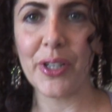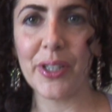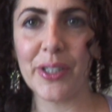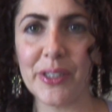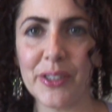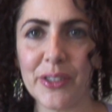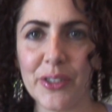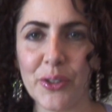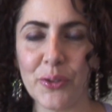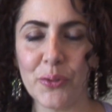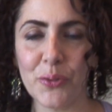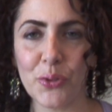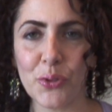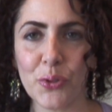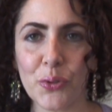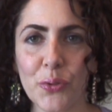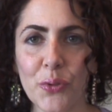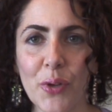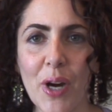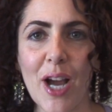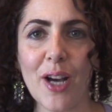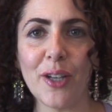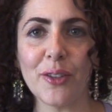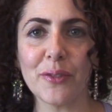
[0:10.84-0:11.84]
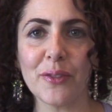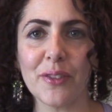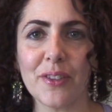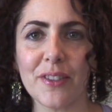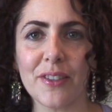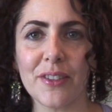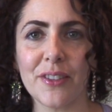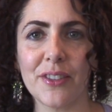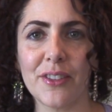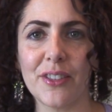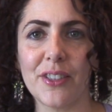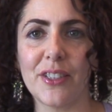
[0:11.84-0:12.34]
going to do trout
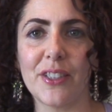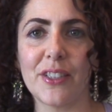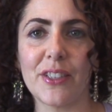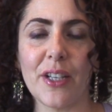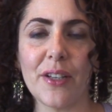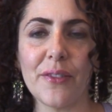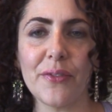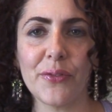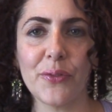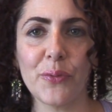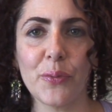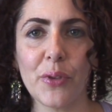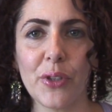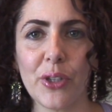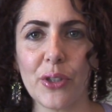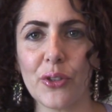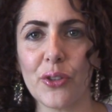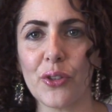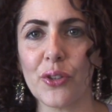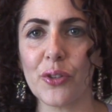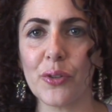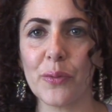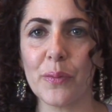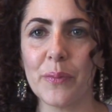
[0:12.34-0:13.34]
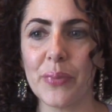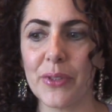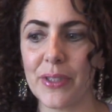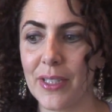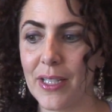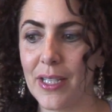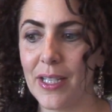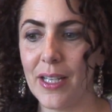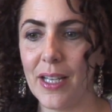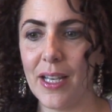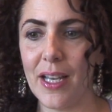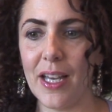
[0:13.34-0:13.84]
stuffed with herbs
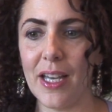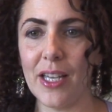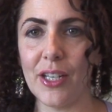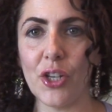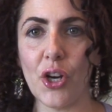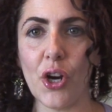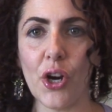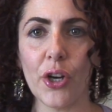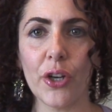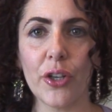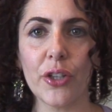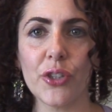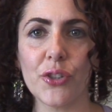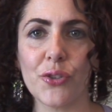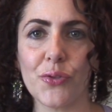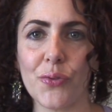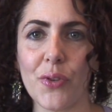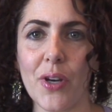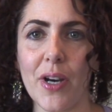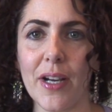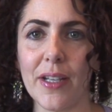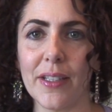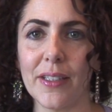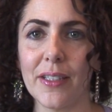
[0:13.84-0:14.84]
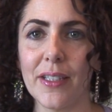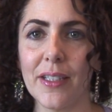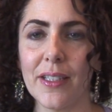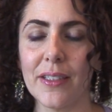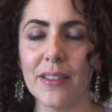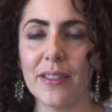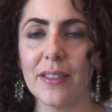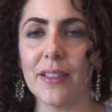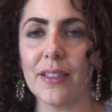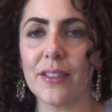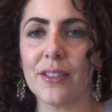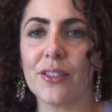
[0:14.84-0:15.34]
and orange rind
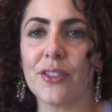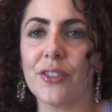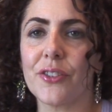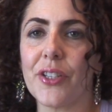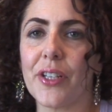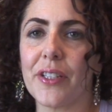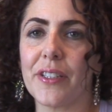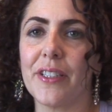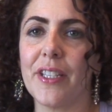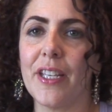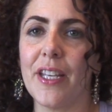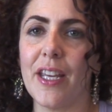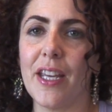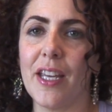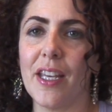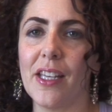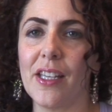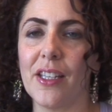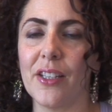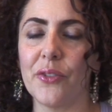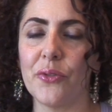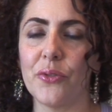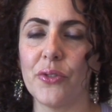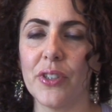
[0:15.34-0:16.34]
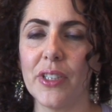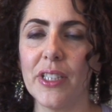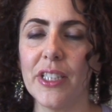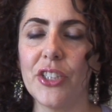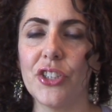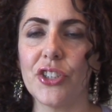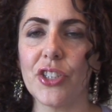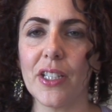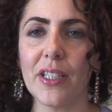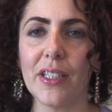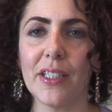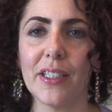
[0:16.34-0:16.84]
that is sauteed really
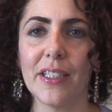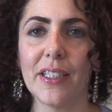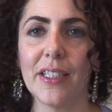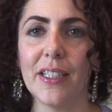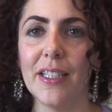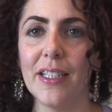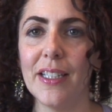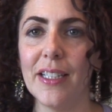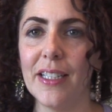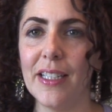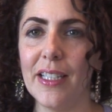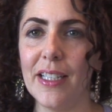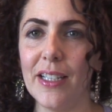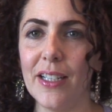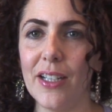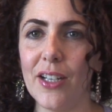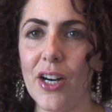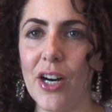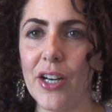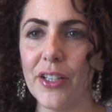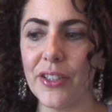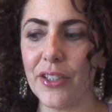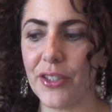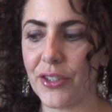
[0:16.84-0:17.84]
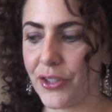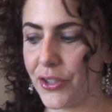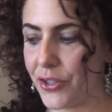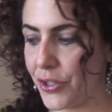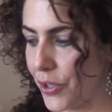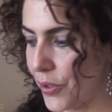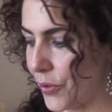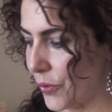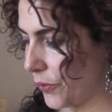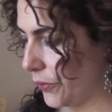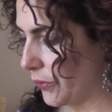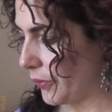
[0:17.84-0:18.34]
gently on the
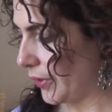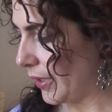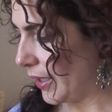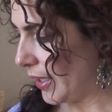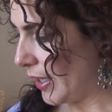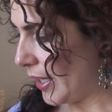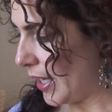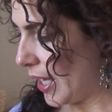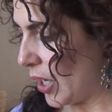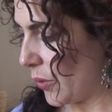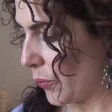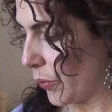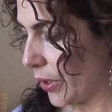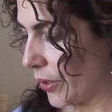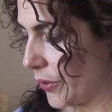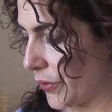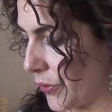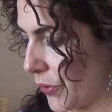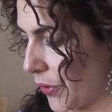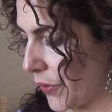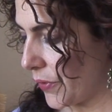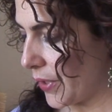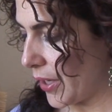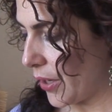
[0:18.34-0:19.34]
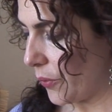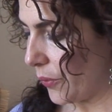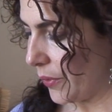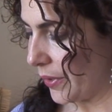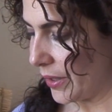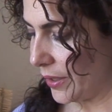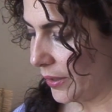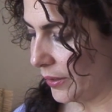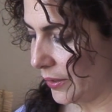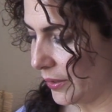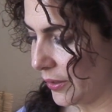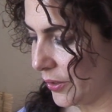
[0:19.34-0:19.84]
stove, and we're going to serve that with
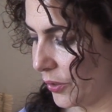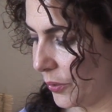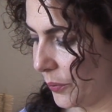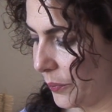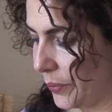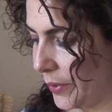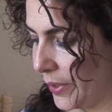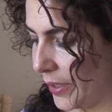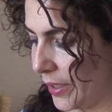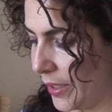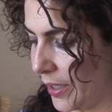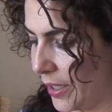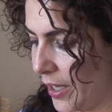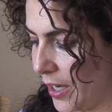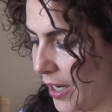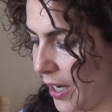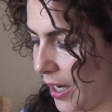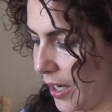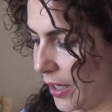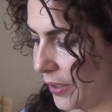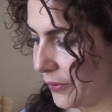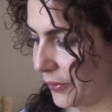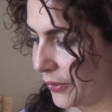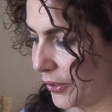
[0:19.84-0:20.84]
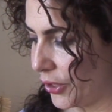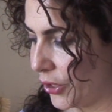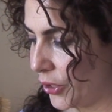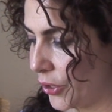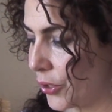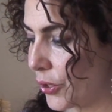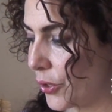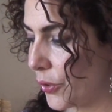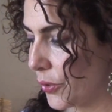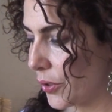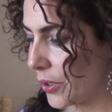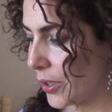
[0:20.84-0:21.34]
a little bit of
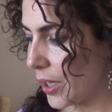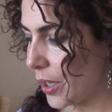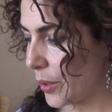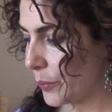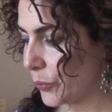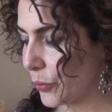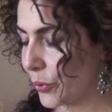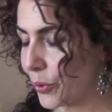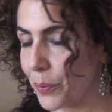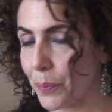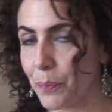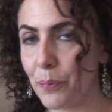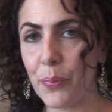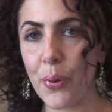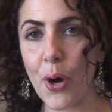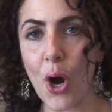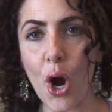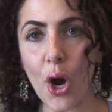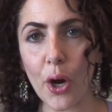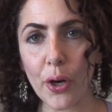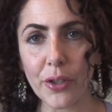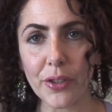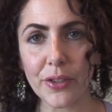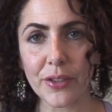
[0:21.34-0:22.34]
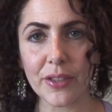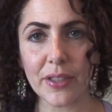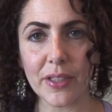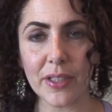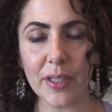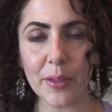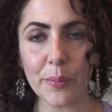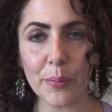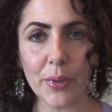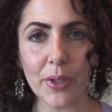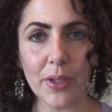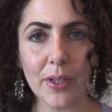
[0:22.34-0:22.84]
cucumber
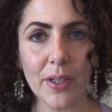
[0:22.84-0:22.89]
parsnip